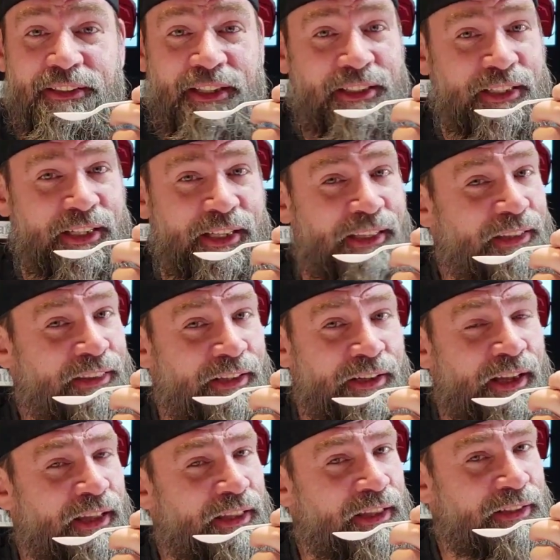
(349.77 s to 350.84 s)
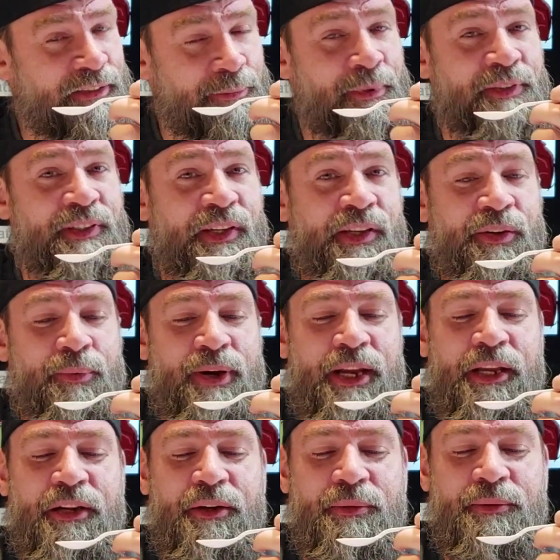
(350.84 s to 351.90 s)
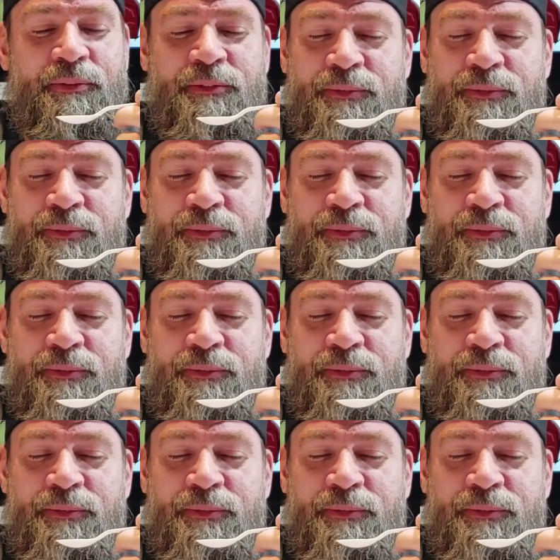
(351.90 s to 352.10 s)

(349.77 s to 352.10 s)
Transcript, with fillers: It, it, it smells like an oregano.